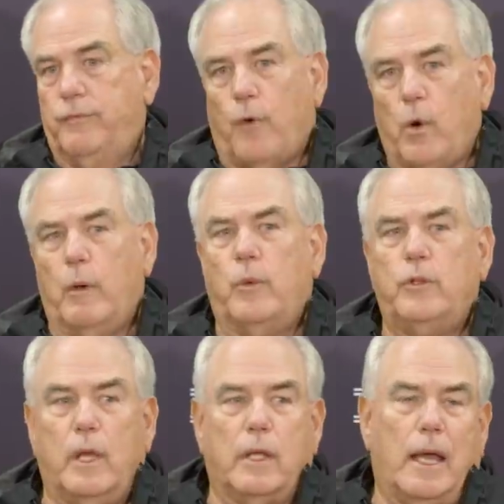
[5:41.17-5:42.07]
four, when
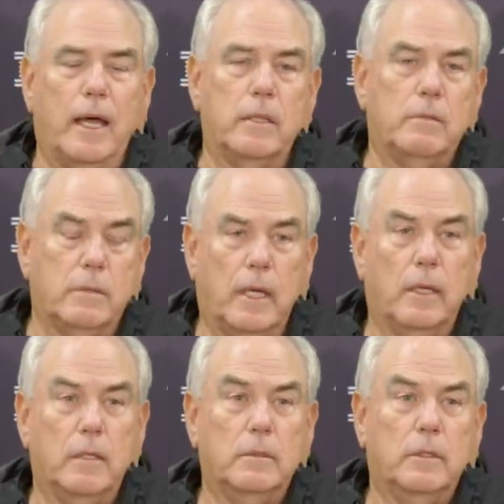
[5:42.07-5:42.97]
you get a guy,
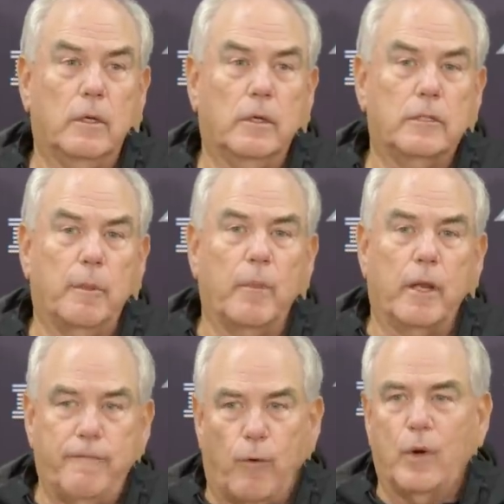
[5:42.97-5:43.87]
you know,
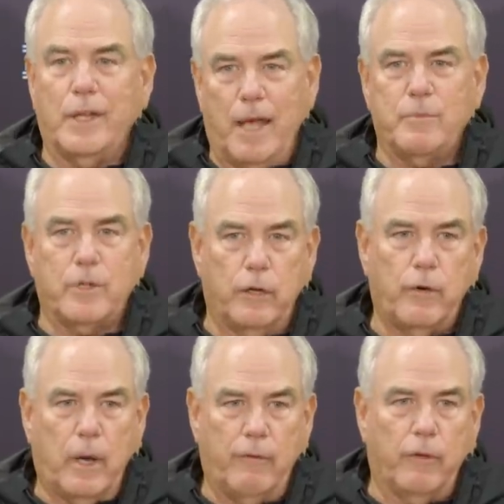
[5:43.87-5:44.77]
somebody four times in a
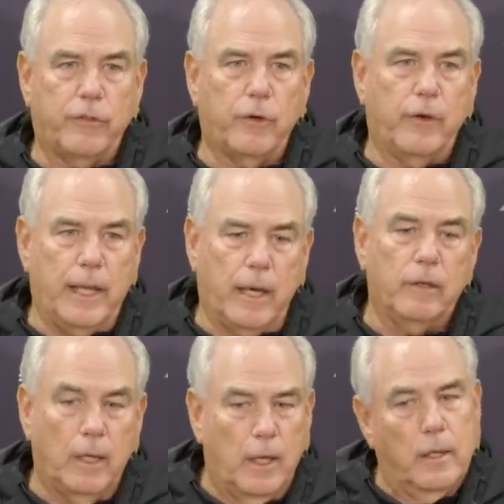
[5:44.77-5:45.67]
drive on third down,
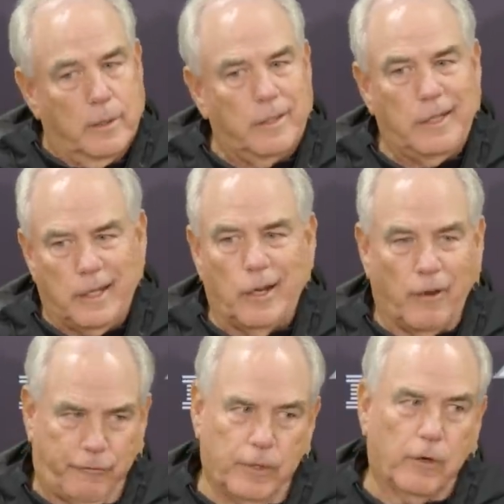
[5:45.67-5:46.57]
you need to get
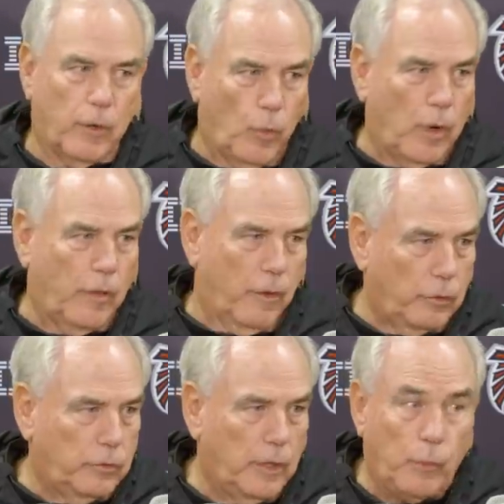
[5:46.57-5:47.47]
off field on one of
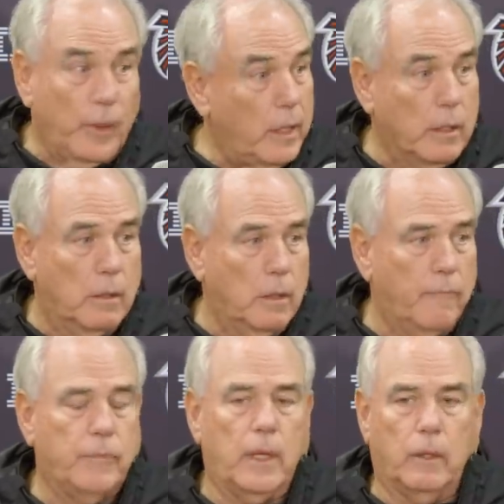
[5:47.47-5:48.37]
those, and we didn't.
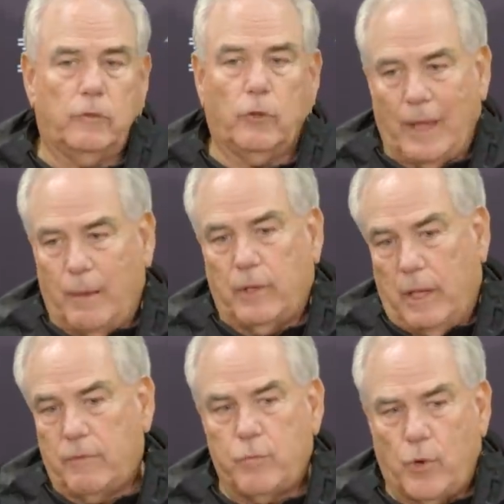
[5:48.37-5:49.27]
And so that
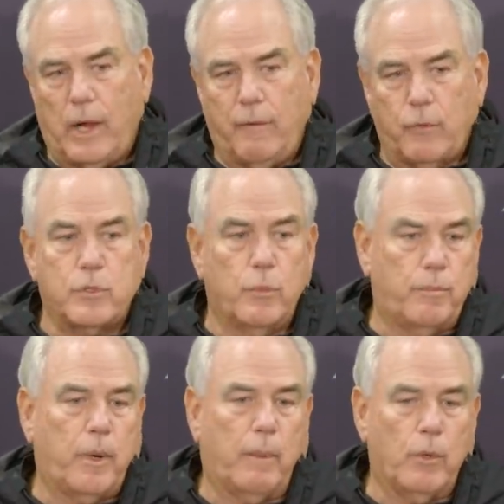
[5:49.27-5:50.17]
that drive was
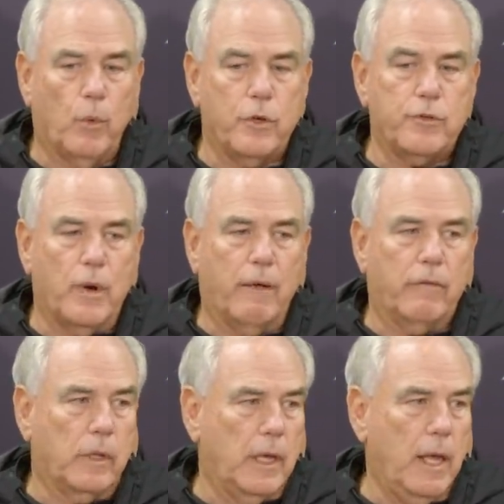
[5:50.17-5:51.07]
probably the worst drive
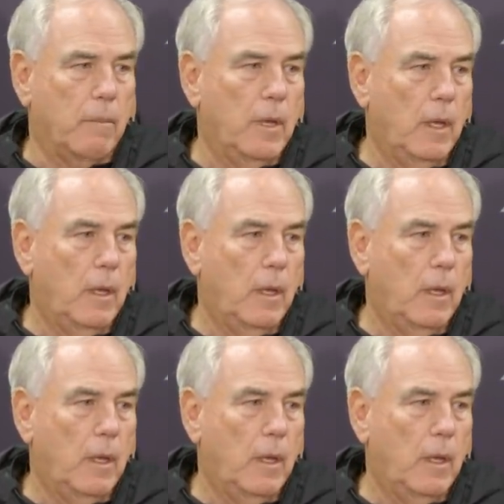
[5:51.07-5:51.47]
of the game.